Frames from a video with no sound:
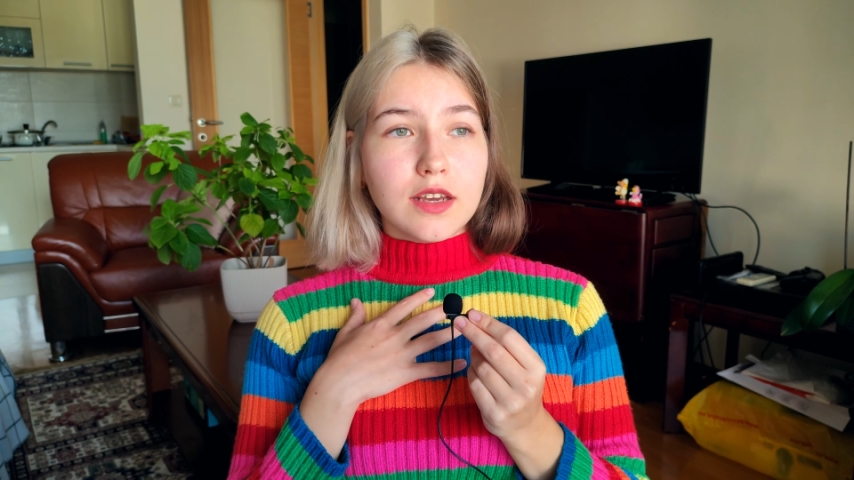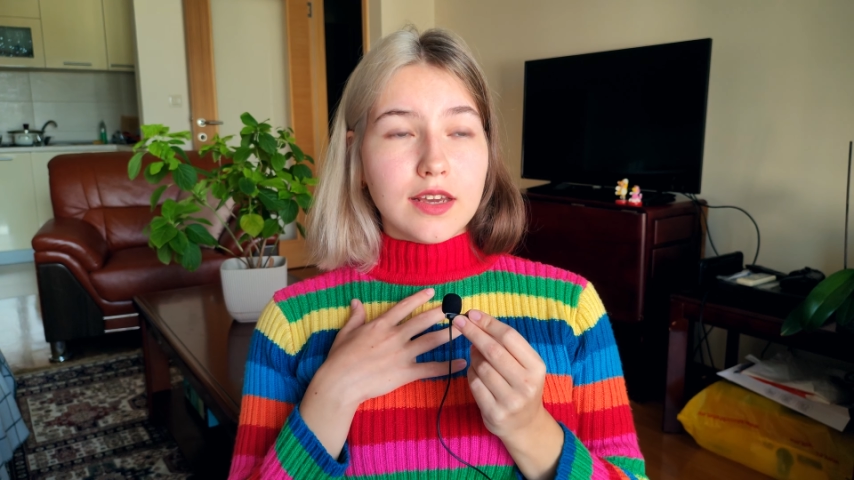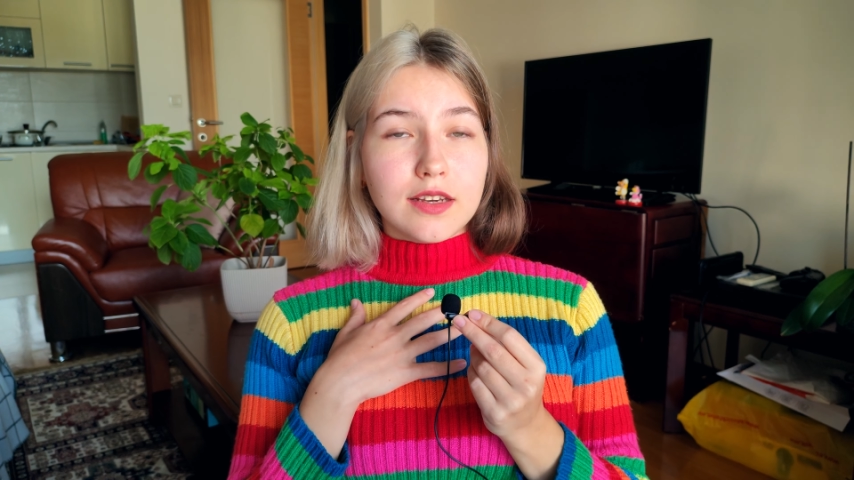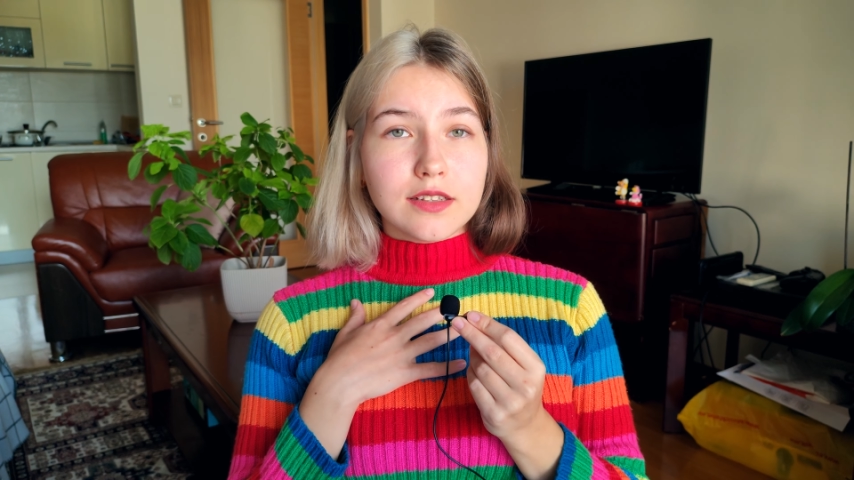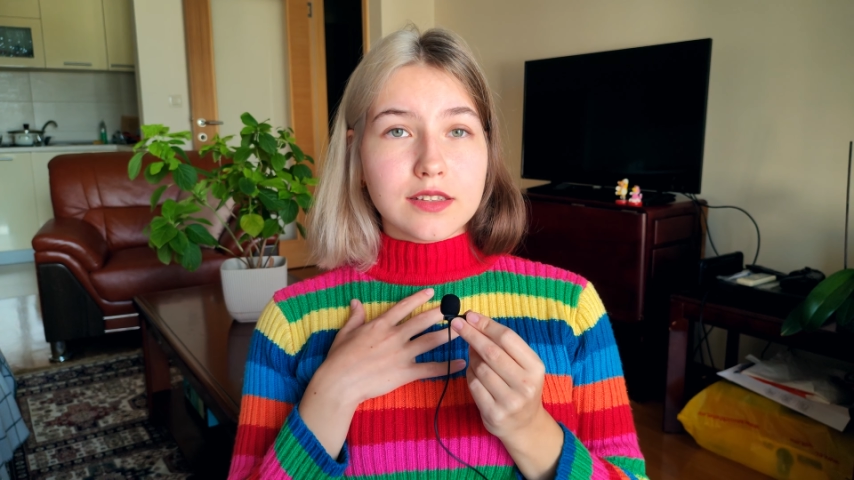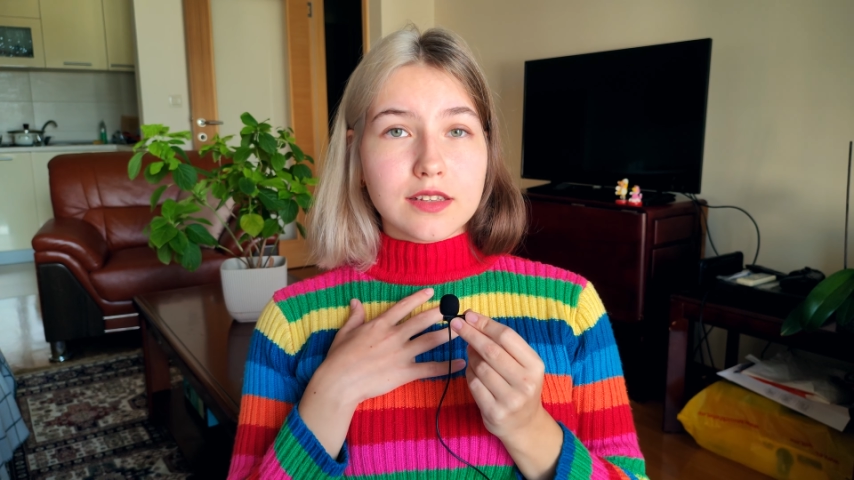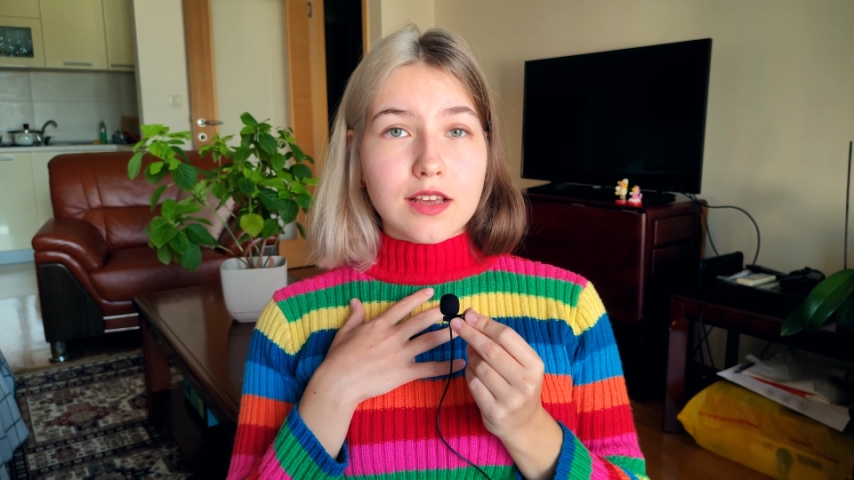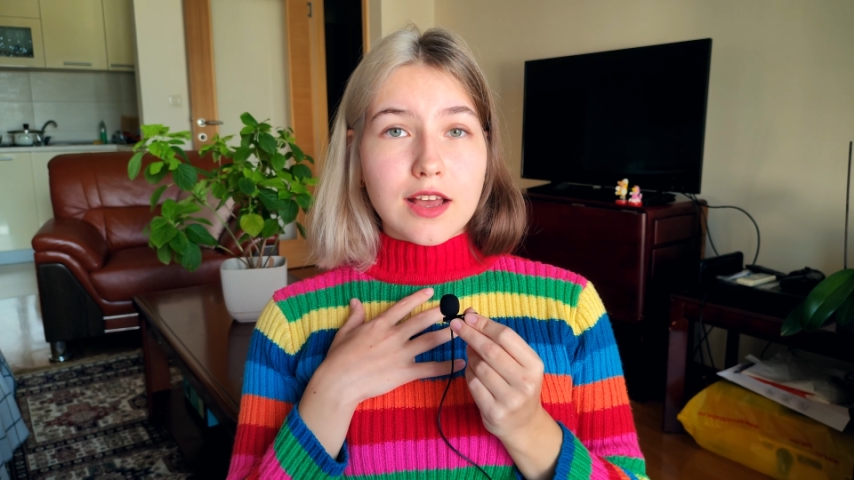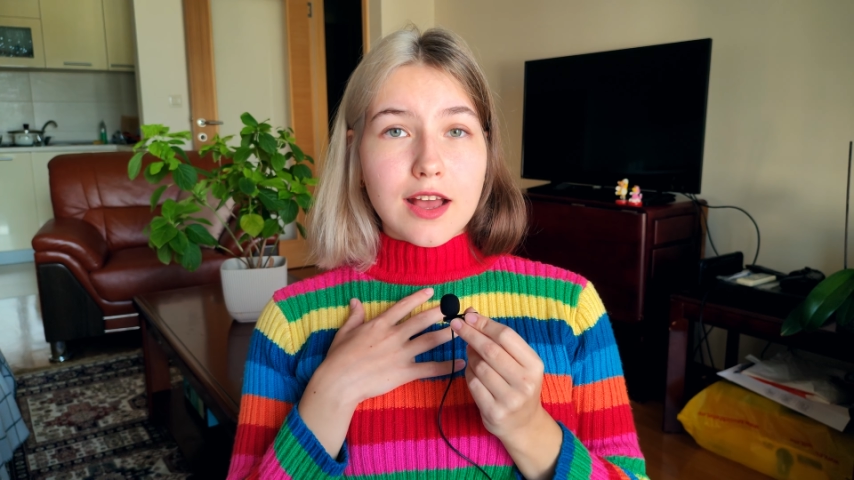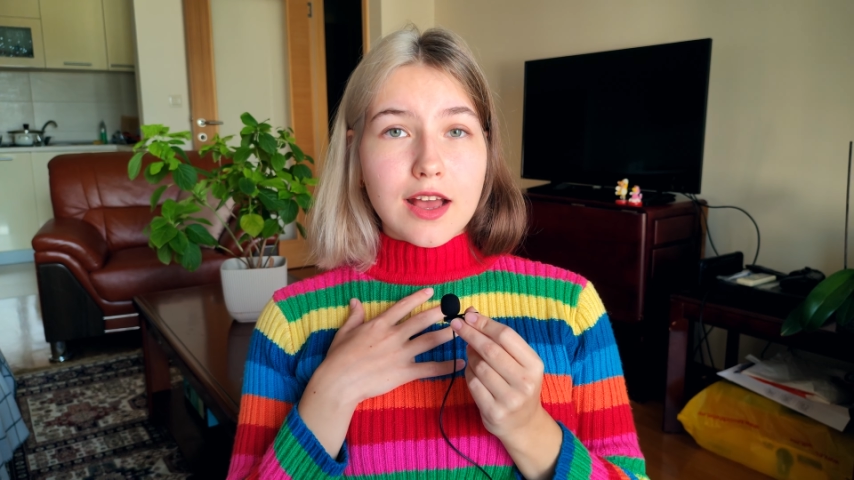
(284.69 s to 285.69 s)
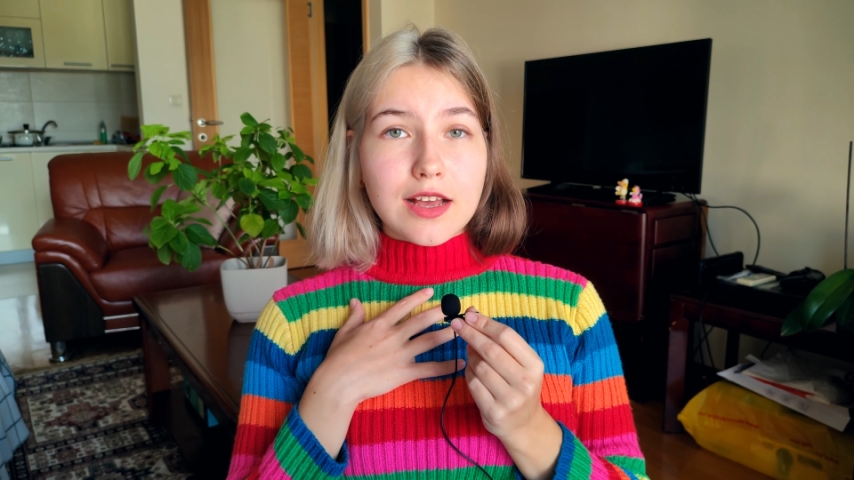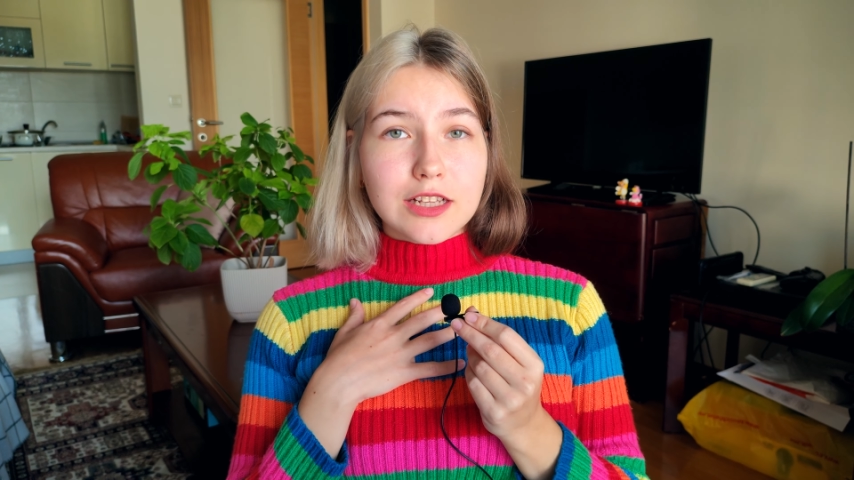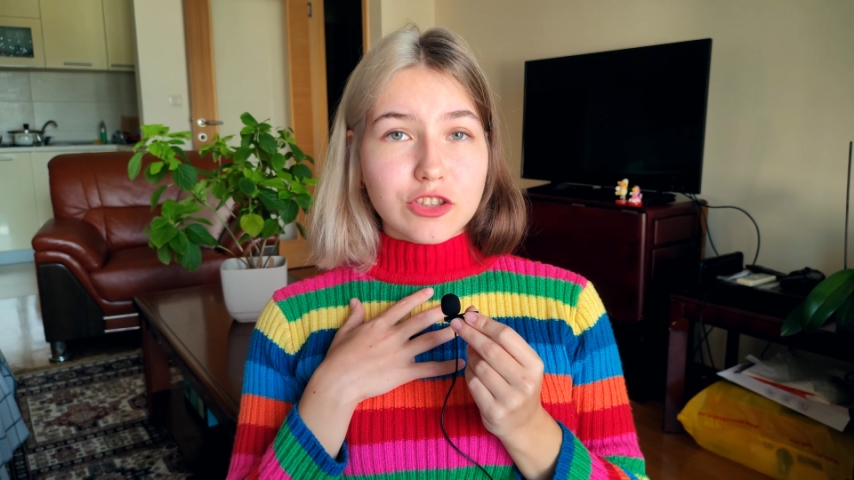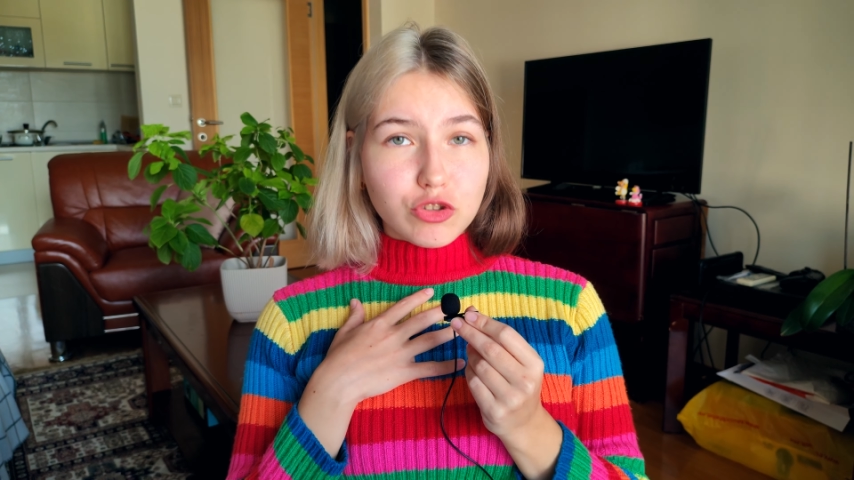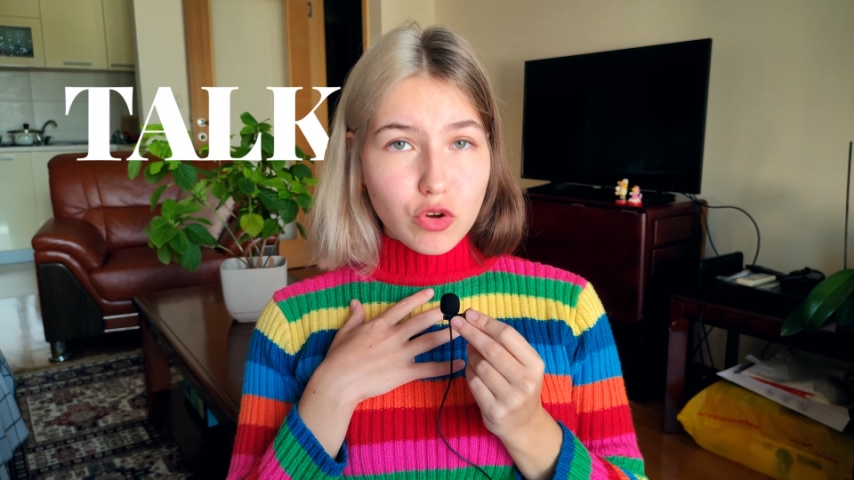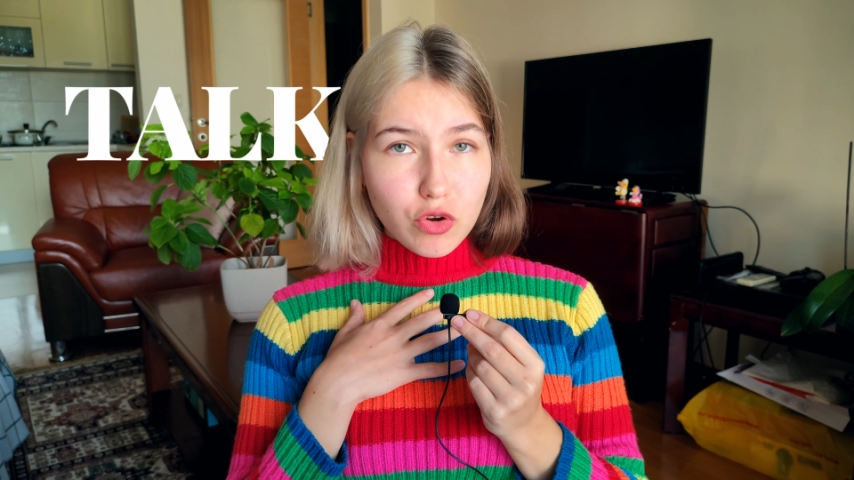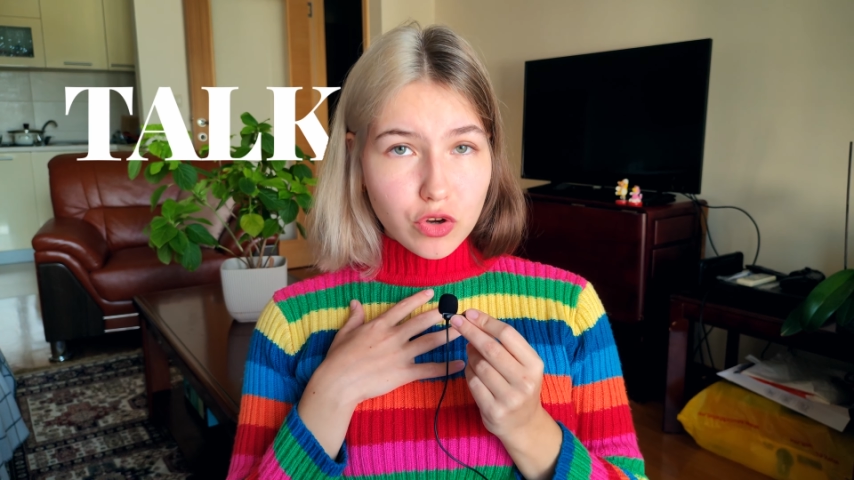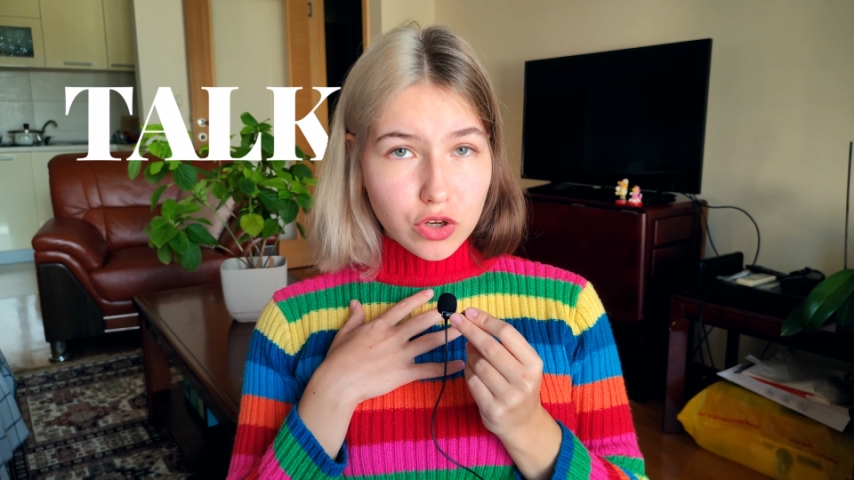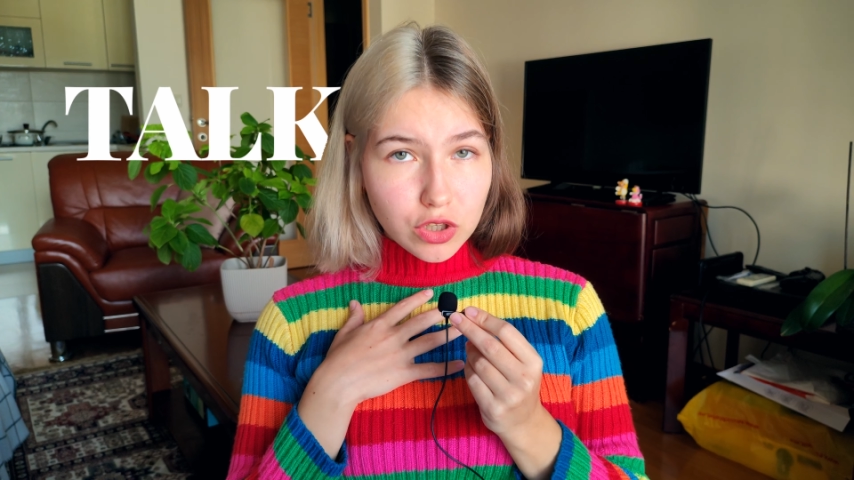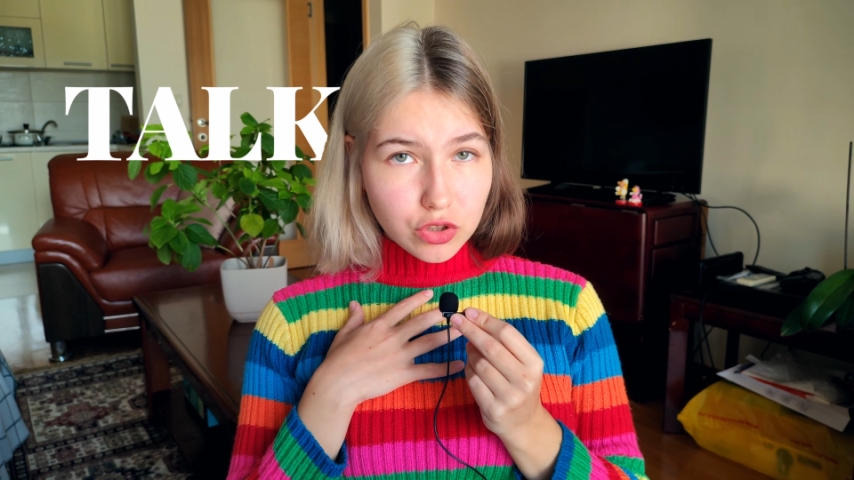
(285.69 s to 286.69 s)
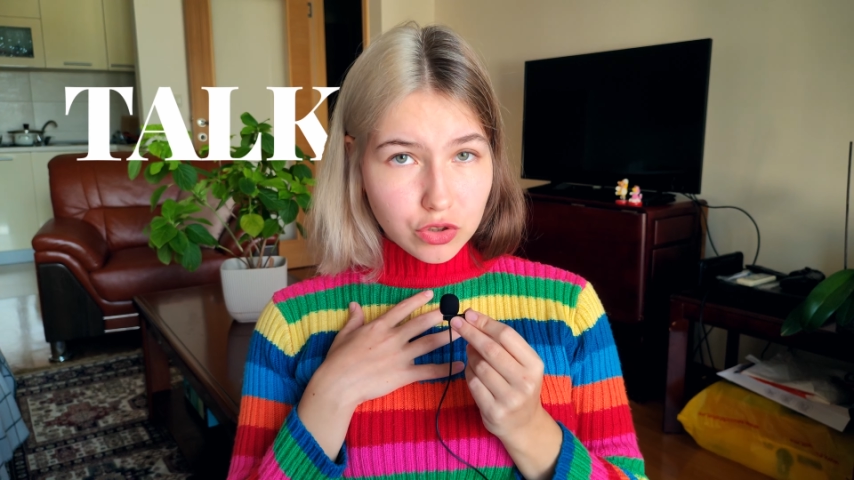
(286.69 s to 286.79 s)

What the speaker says: is talk